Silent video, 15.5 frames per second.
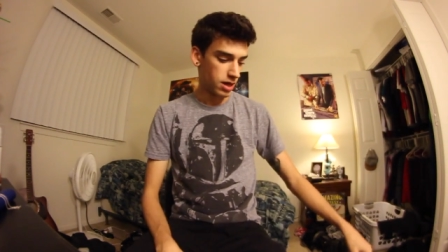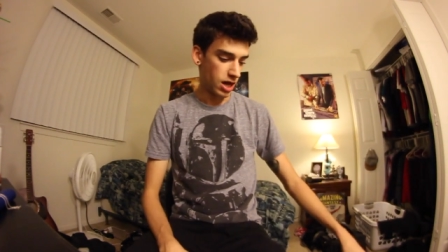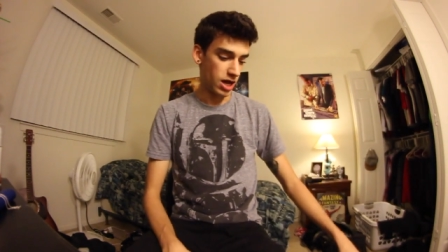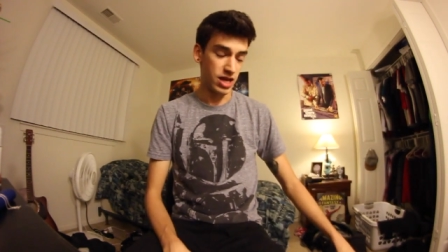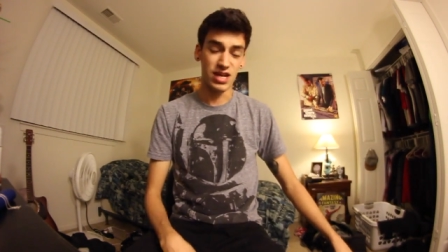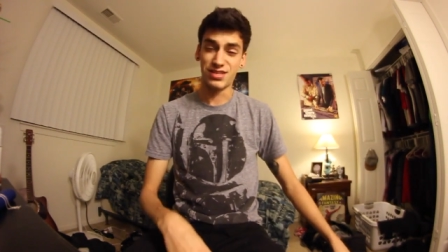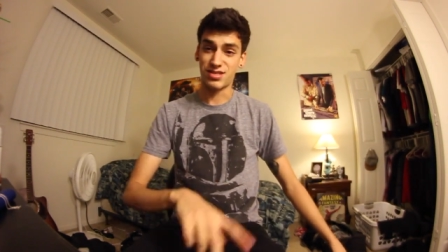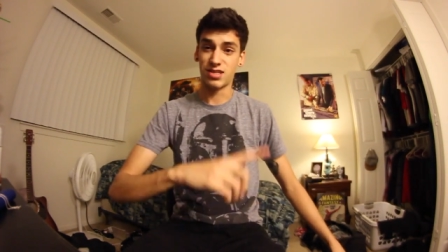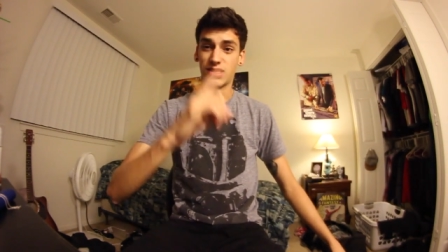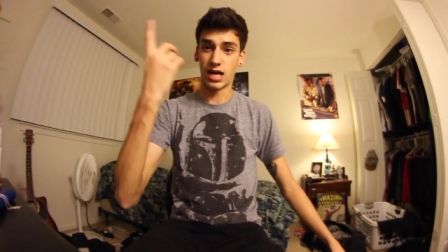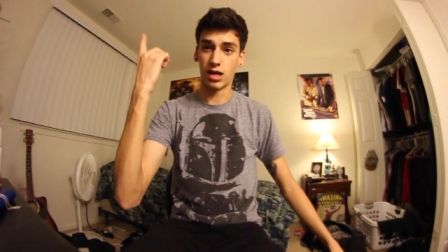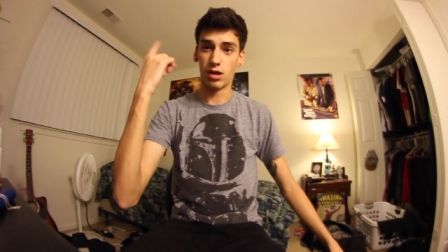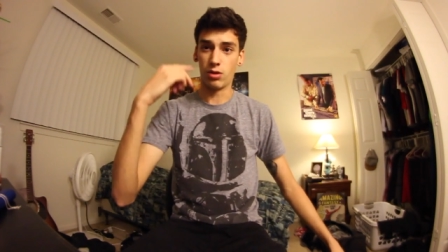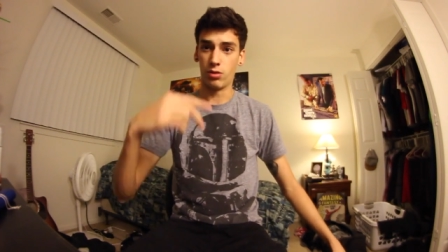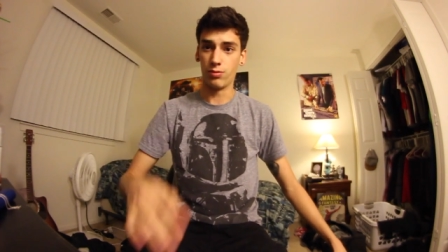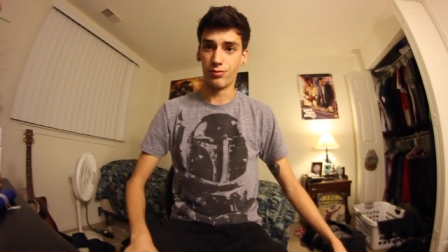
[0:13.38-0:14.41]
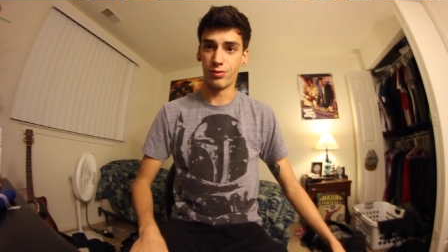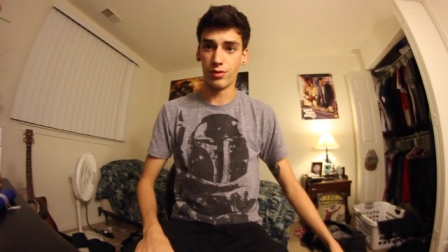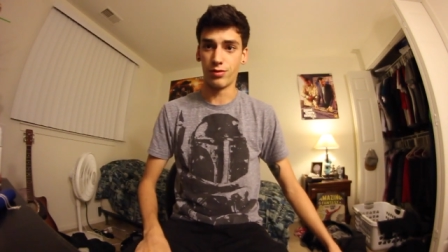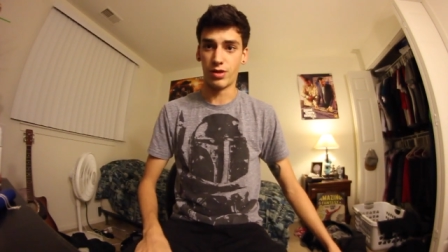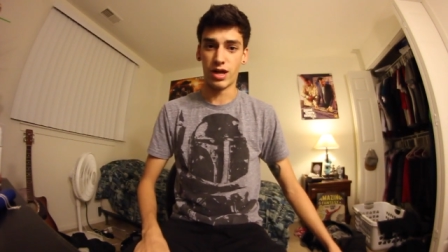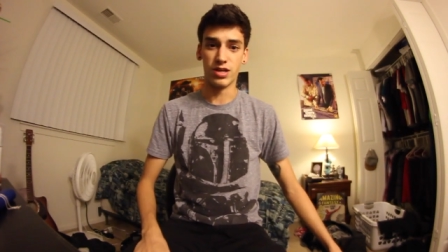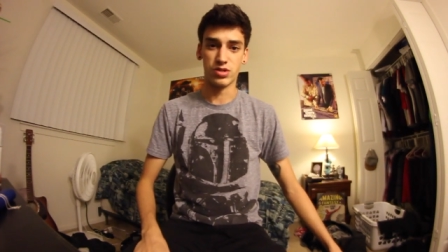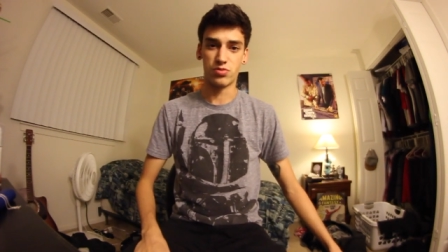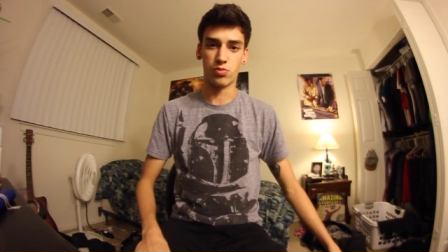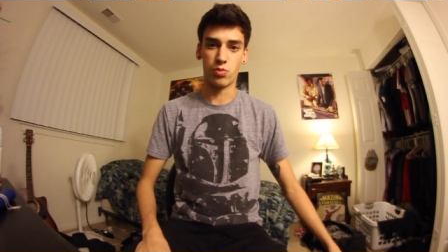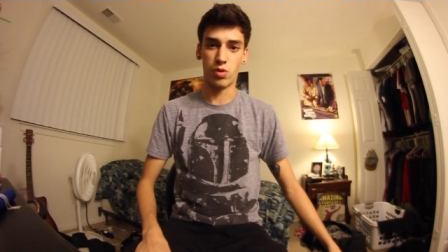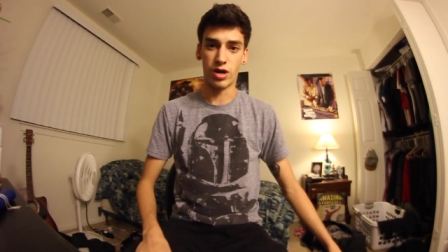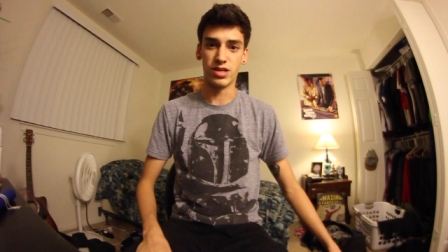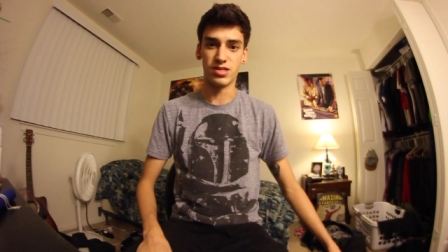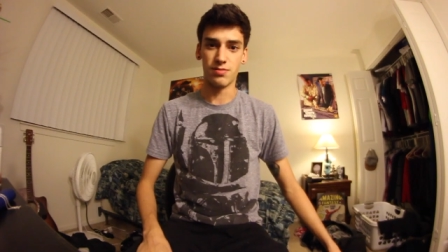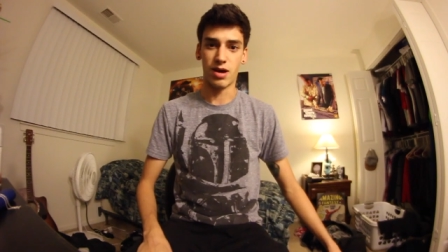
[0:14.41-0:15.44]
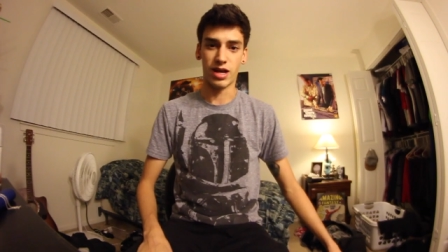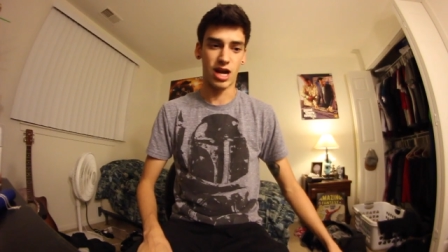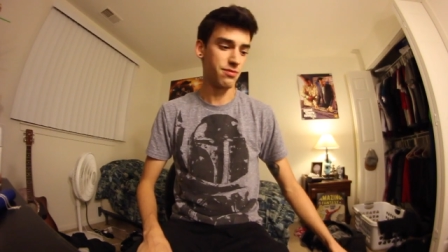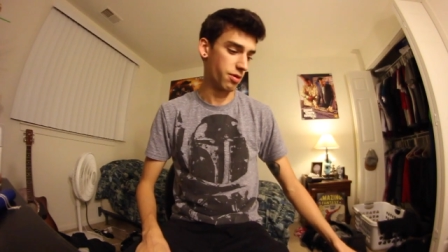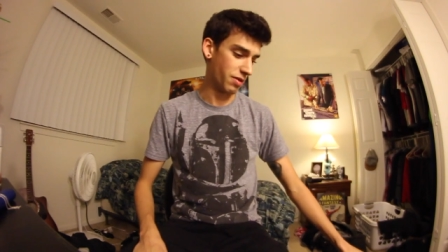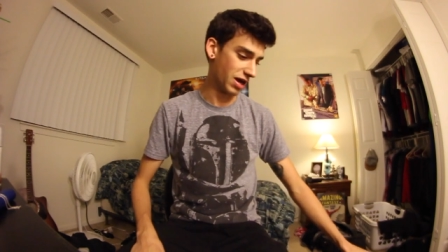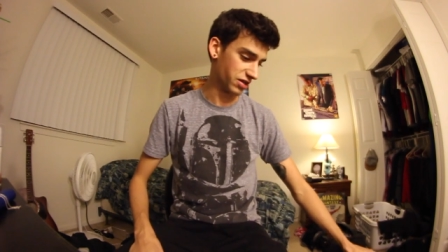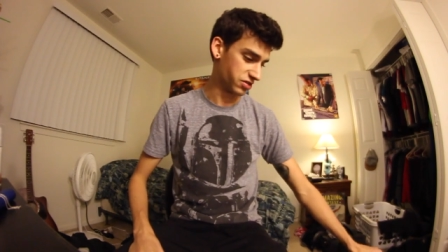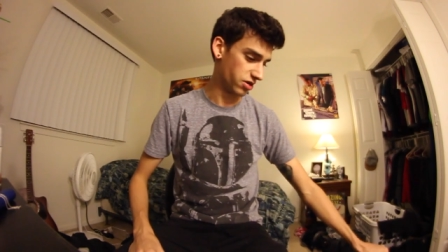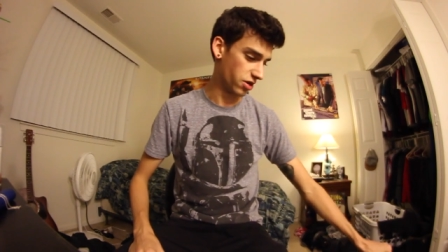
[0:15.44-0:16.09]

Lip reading: Hence the title that is, what is in my camera bag.